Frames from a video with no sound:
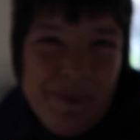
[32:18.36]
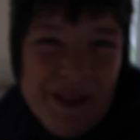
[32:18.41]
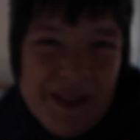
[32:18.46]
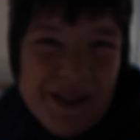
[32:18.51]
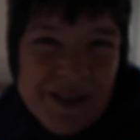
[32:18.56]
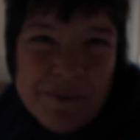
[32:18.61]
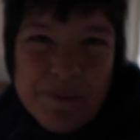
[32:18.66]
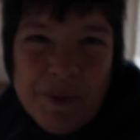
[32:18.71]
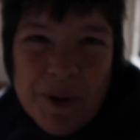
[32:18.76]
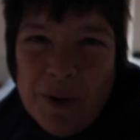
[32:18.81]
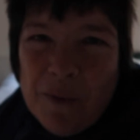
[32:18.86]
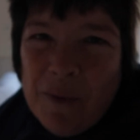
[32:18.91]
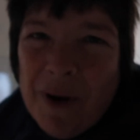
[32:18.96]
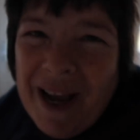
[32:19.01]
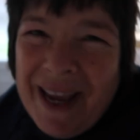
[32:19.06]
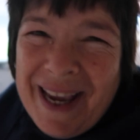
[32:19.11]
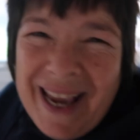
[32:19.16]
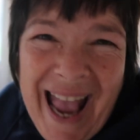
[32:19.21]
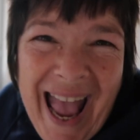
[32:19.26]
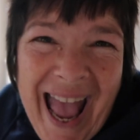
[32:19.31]
bins put
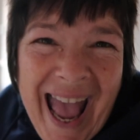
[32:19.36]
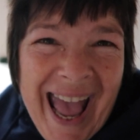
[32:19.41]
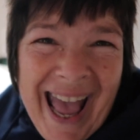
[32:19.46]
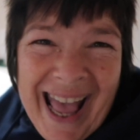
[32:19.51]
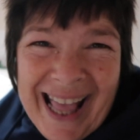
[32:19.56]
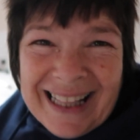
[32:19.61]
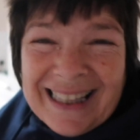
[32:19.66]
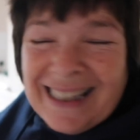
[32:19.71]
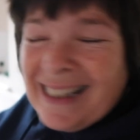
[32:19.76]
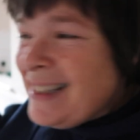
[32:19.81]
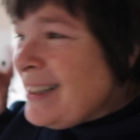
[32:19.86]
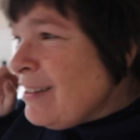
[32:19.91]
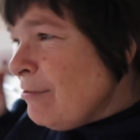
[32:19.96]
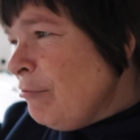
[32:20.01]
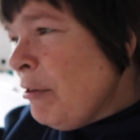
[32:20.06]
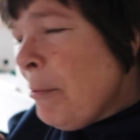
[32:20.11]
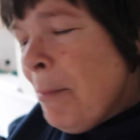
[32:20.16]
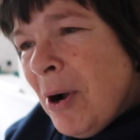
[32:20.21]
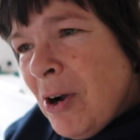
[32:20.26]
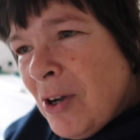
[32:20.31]
away and
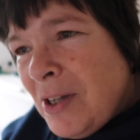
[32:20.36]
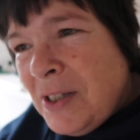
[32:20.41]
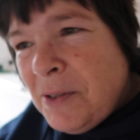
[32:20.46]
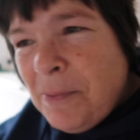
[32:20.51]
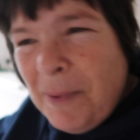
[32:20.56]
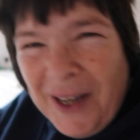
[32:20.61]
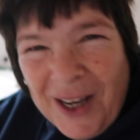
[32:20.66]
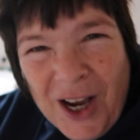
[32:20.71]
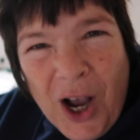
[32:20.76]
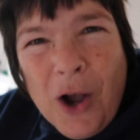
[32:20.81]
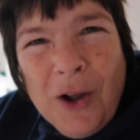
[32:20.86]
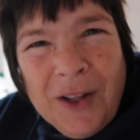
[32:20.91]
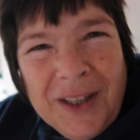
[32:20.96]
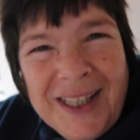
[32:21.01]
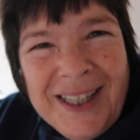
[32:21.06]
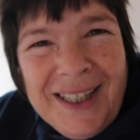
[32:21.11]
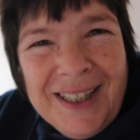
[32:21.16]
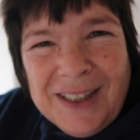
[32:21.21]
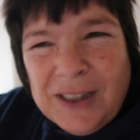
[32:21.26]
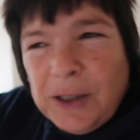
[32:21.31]
reminds me I
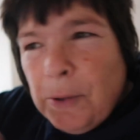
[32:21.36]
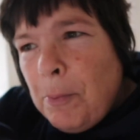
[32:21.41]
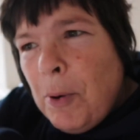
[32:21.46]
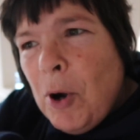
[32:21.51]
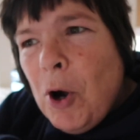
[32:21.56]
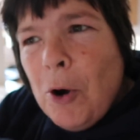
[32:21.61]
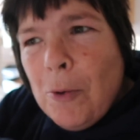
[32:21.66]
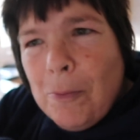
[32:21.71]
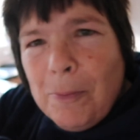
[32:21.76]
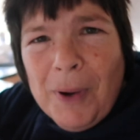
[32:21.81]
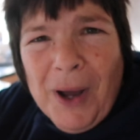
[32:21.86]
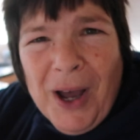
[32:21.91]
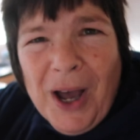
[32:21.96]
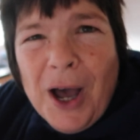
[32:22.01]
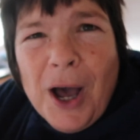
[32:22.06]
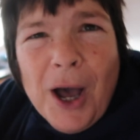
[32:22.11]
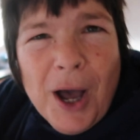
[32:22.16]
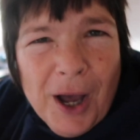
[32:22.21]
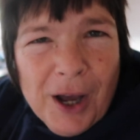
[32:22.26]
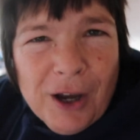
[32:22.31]
need to pop
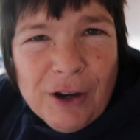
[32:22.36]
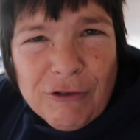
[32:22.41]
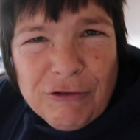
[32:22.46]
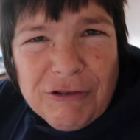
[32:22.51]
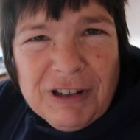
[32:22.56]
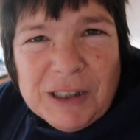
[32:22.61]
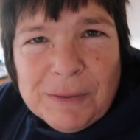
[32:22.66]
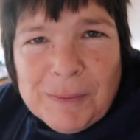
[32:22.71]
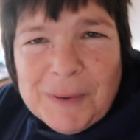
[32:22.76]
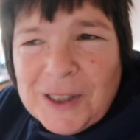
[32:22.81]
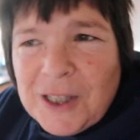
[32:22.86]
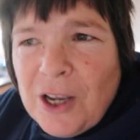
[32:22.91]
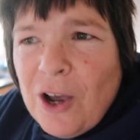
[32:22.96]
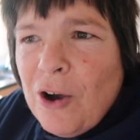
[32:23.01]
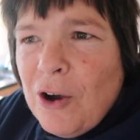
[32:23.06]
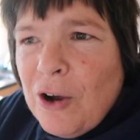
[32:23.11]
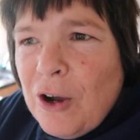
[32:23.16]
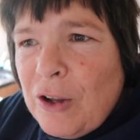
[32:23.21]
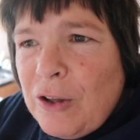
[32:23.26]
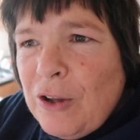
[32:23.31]
a Christmas
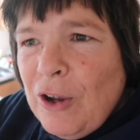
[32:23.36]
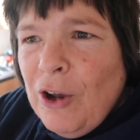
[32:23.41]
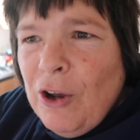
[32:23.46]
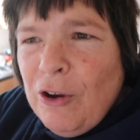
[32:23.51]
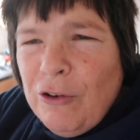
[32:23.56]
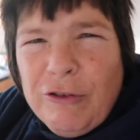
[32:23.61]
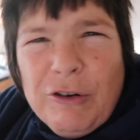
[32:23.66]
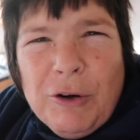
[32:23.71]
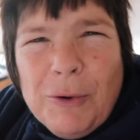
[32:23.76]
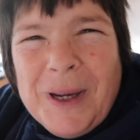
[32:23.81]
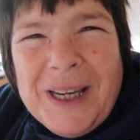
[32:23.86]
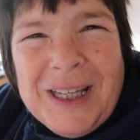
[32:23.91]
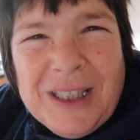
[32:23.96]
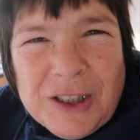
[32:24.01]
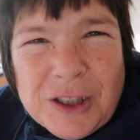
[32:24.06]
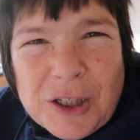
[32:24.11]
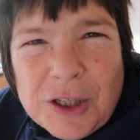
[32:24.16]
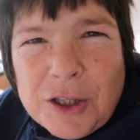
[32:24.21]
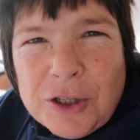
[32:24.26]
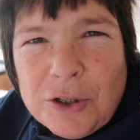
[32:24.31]
card through
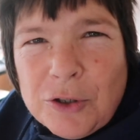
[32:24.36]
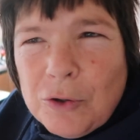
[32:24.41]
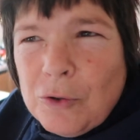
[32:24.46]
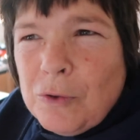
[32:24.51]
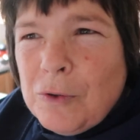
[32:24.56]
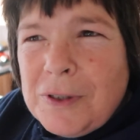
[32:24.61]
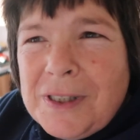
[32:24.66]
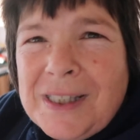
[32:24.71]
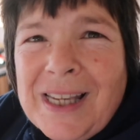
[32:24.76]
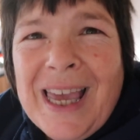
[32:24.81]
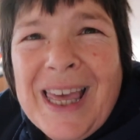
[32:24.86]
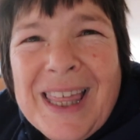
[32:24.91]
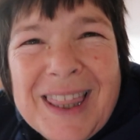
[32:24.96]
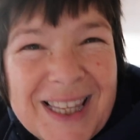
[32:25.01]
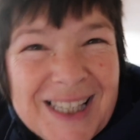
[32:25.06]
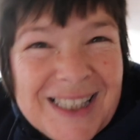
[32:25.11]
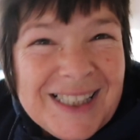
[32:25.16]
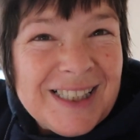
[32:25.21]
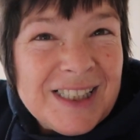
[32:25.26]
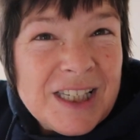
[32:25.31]
each of the doors.
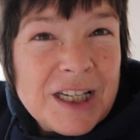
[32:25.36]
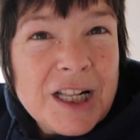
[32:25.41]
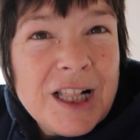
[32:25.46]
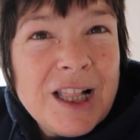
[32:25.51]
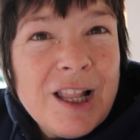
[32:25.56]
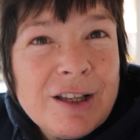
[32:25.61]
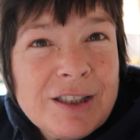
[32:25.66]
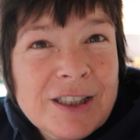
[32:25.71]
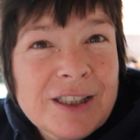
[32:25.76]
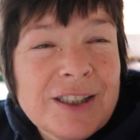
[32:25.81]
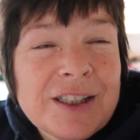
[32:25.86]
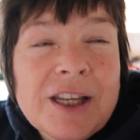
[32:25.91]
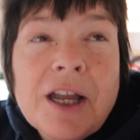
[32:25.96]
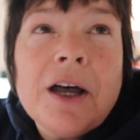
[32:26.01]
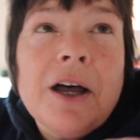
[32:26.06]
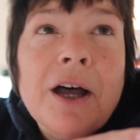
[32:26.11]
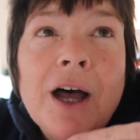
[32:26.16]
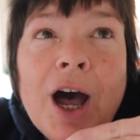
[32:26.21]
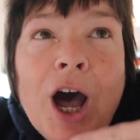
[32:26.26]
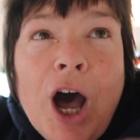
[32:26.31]
This is a
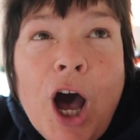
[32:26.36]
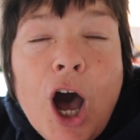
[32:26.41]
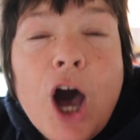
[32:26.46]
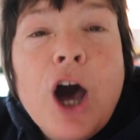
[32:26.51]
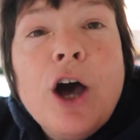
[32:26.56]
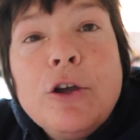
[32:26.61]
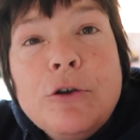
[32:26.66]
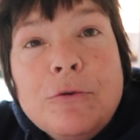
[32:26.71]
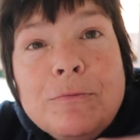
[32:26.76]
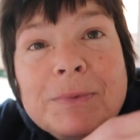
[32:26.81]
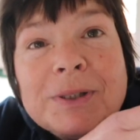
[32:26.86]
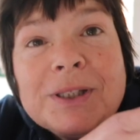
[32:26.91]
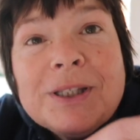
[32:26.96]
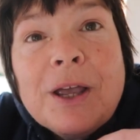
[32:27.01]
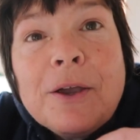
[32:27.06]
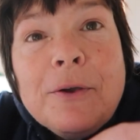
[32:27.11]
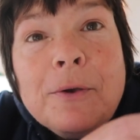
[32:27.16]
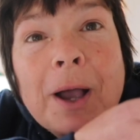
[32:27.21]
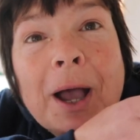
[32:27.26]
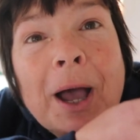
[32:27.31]
cluster home,
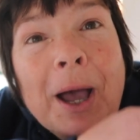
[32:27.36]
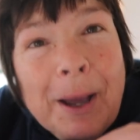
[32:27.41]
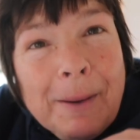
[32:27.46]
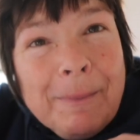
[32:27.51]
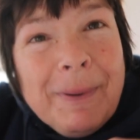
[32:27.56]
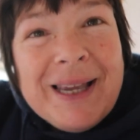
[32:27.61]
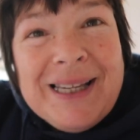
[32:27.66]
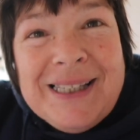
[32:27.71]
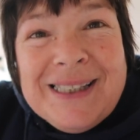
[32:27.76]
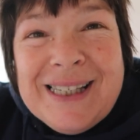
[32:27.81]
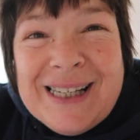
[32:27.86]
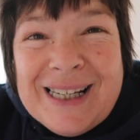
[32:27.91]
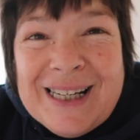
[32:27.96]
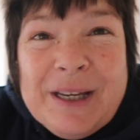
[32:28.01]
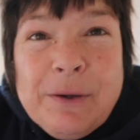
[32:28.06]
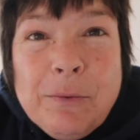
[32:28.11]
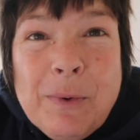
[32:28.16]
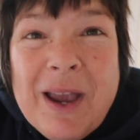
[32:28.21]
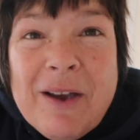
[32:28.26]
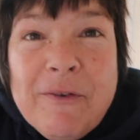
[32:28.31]
so
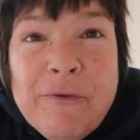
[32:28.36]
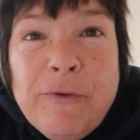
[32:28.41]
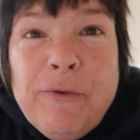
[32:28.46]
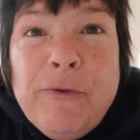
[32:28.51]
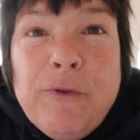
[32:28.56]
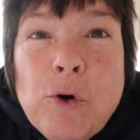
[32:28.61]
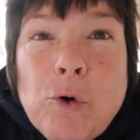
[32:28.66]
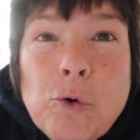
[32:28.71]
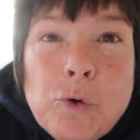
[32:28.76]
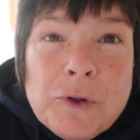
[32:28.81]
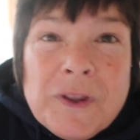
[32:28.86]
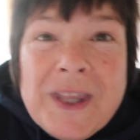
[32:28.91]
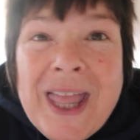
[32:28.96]
basically we have four